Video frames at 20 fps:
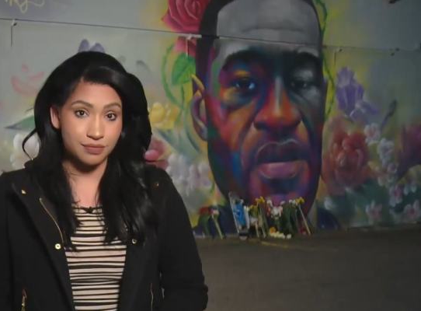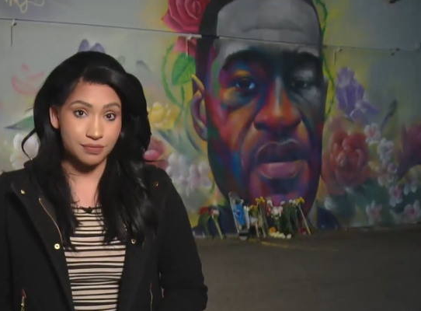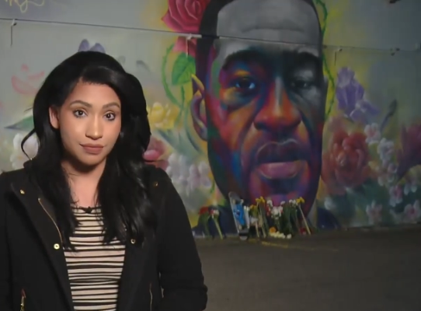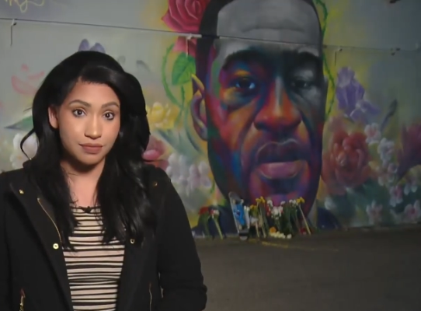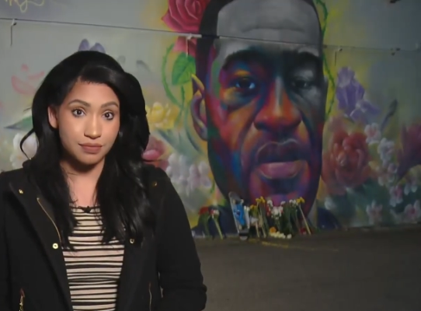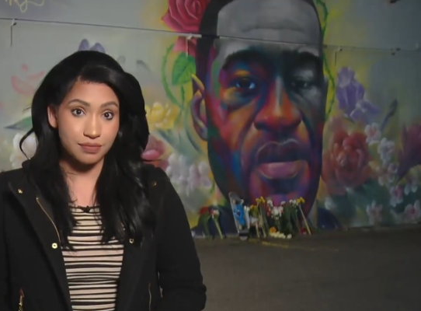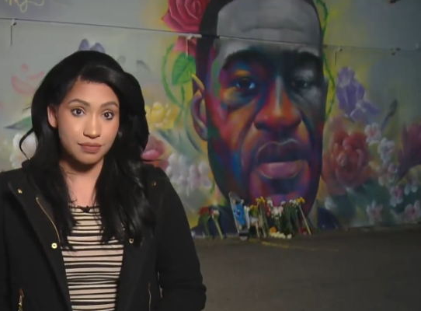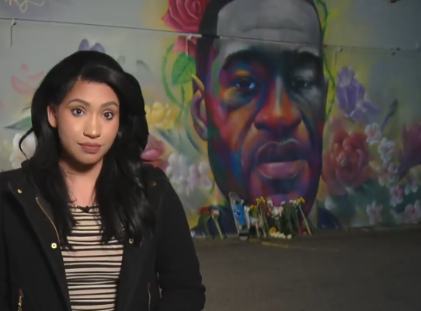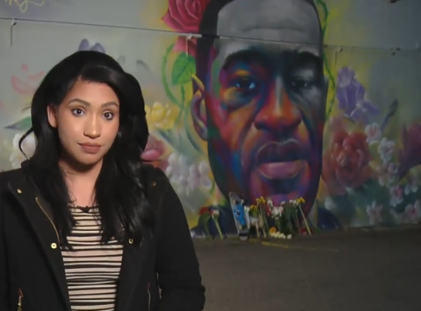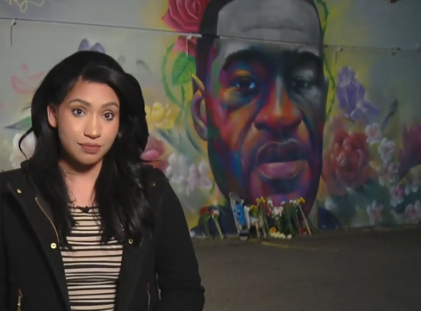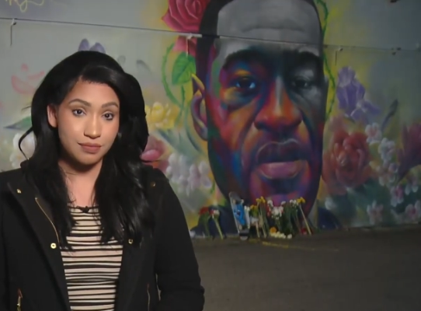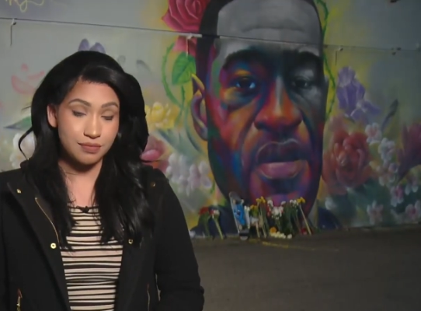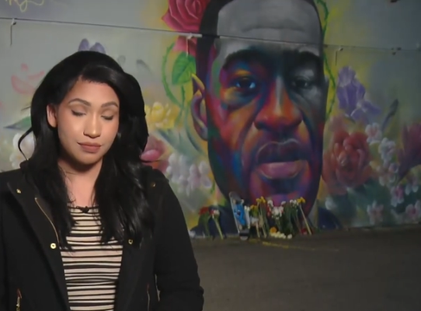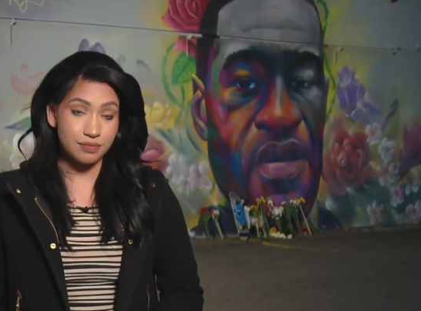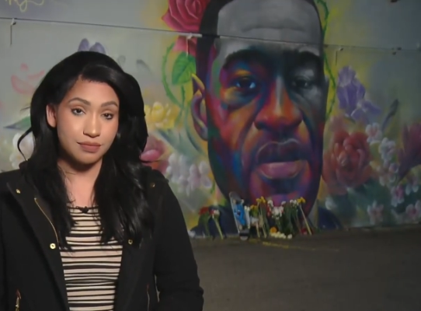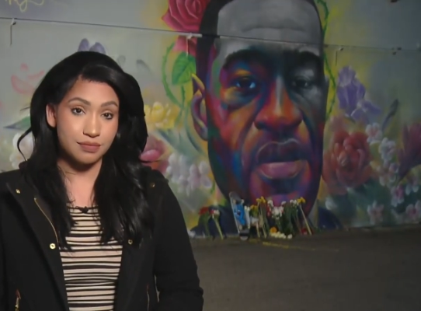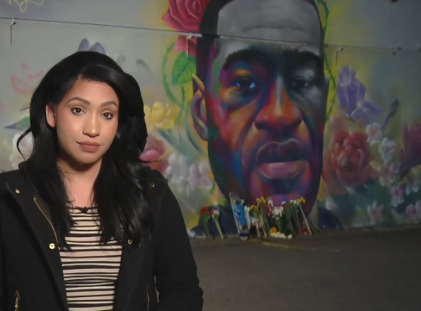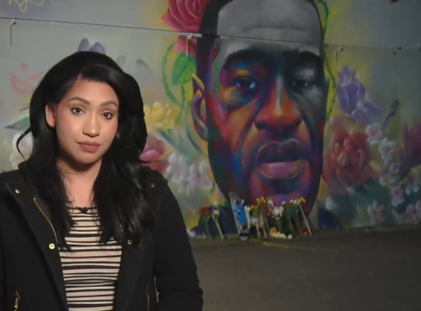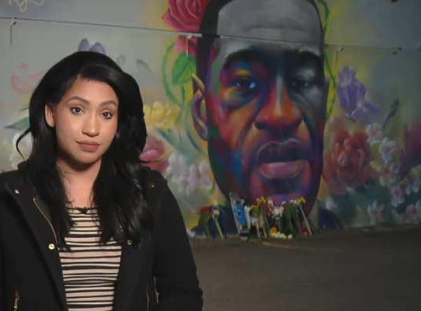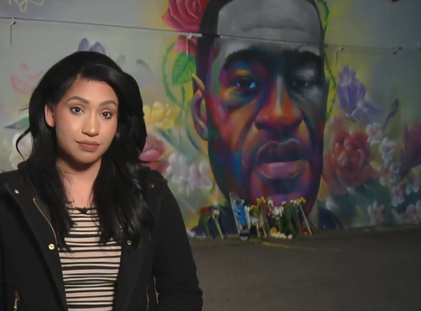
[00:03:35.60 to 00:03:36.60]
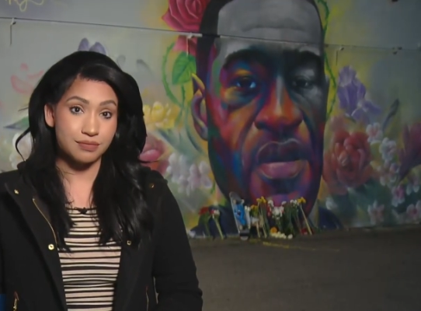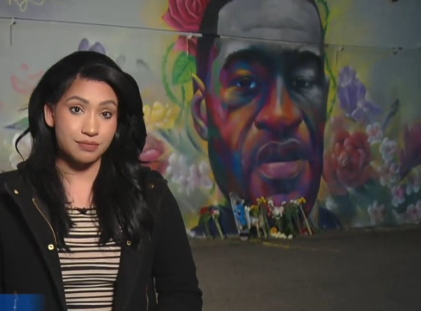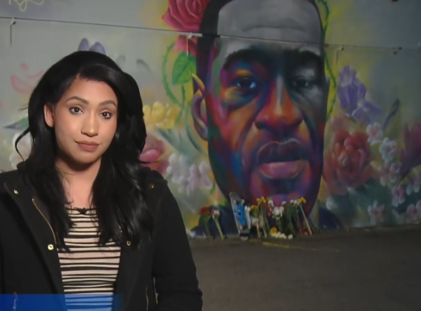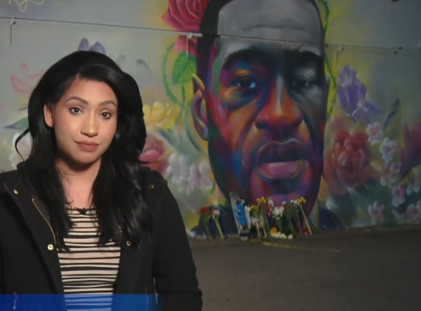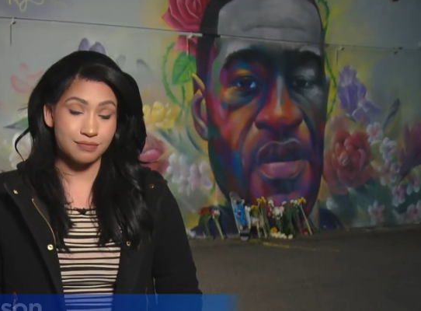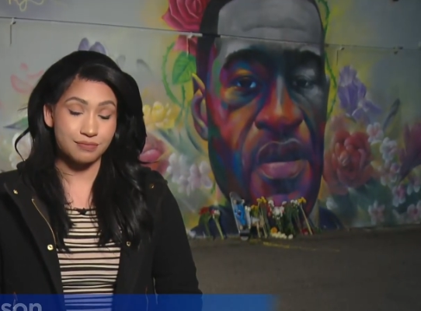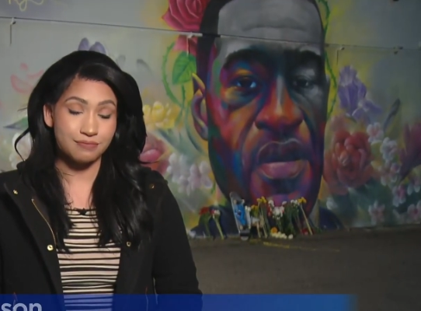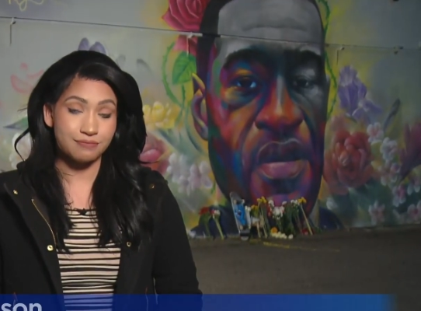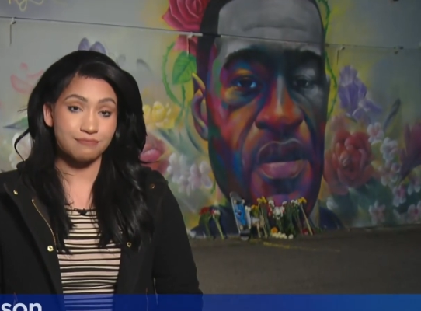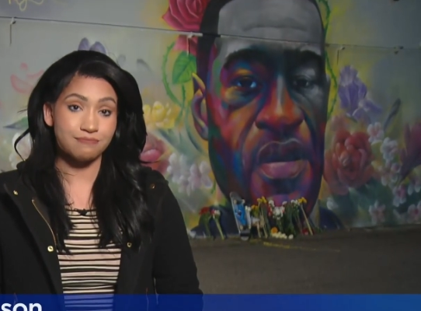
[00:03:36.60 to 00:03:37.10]

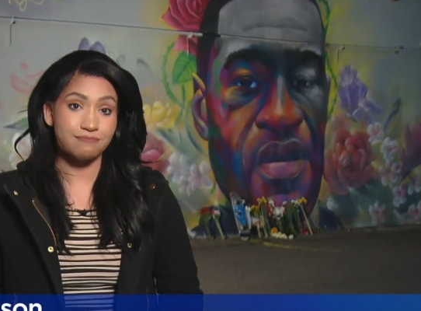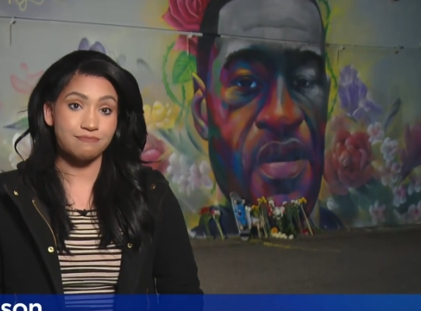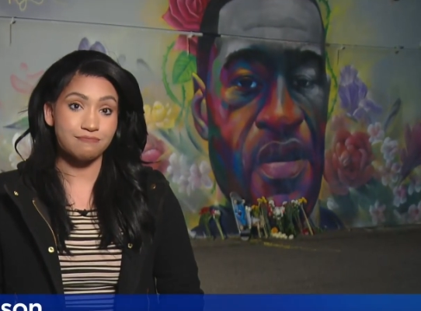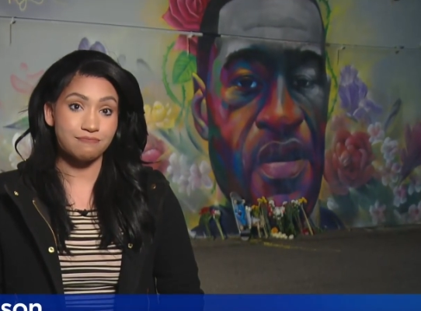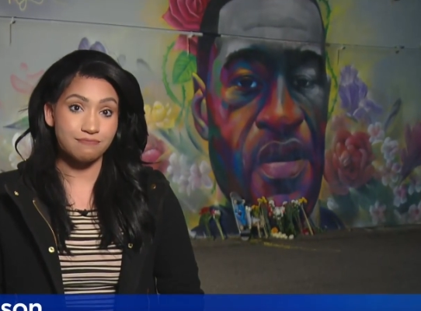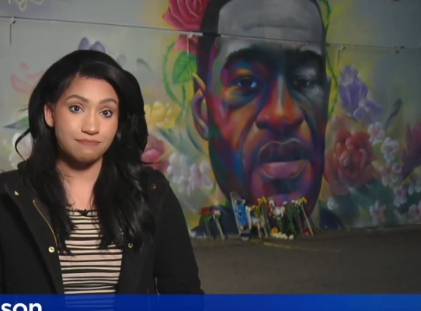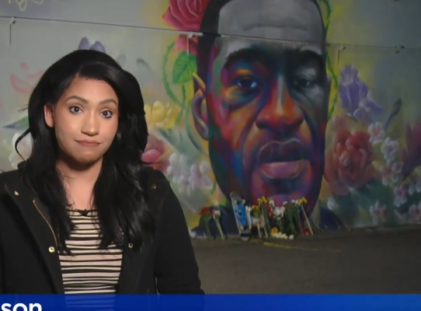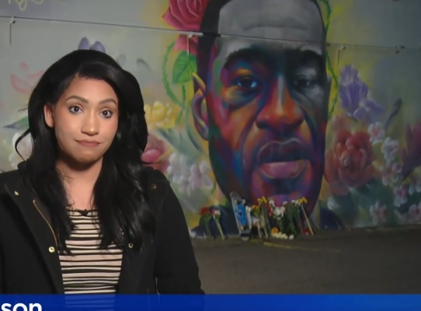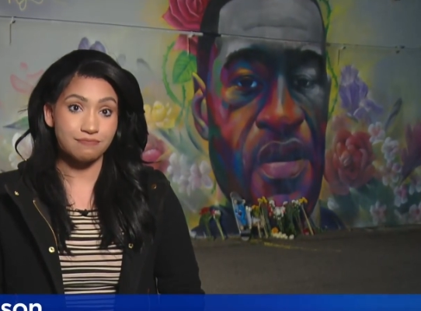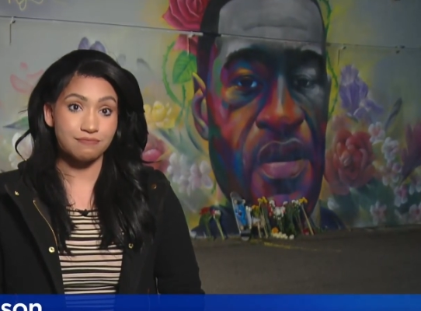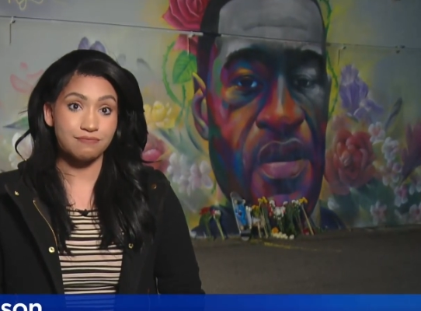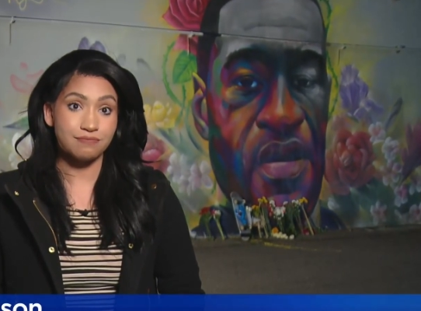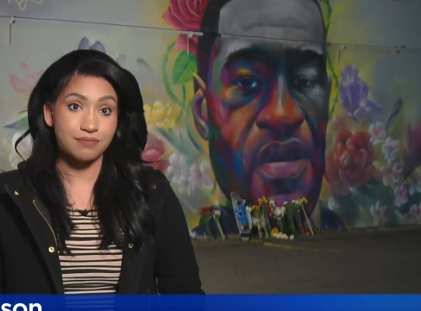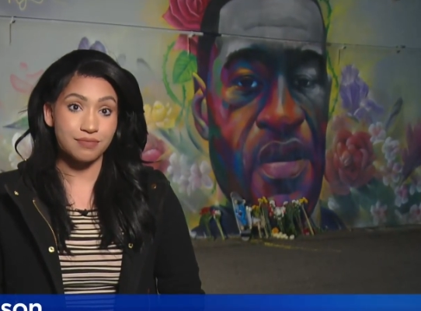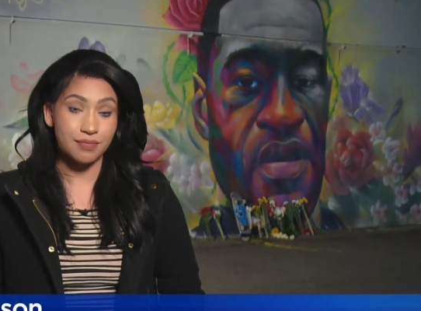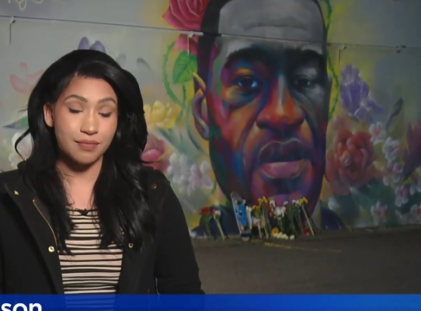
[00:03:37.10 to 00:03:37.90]
Nothing is said.